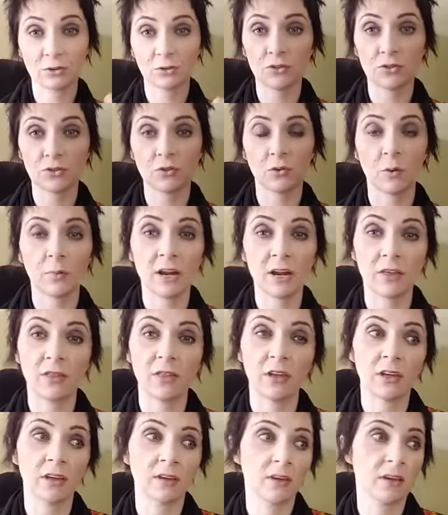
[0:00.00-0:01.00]
storm, and I
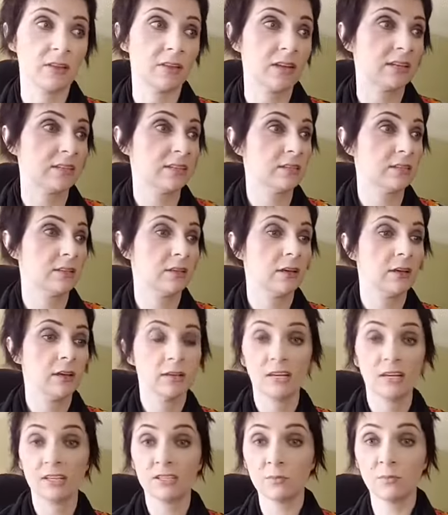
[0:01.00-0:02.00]
think
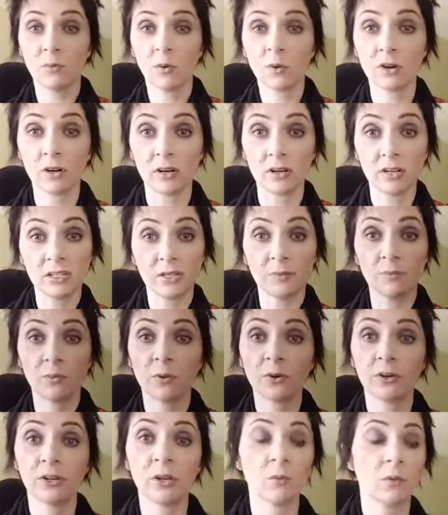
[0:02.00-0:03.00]
it's important. It's
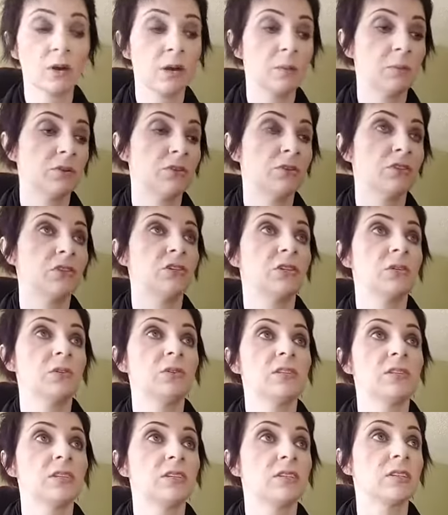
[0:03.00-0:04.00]
important that we're able to
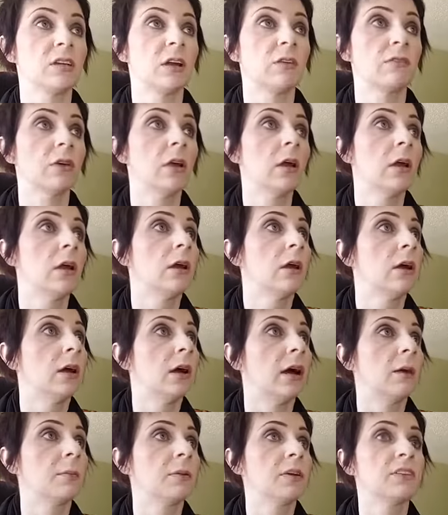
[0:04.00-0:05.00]
deduce this stuff,
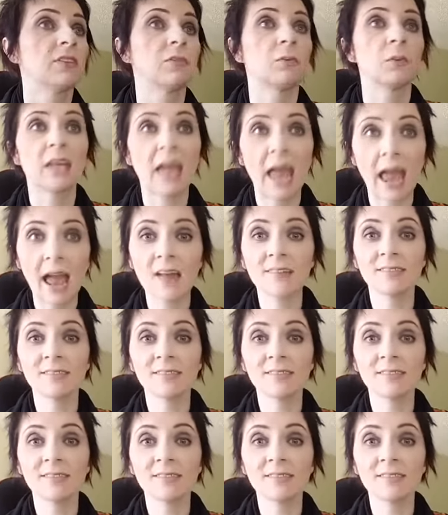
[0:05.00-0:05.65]
because if we can't,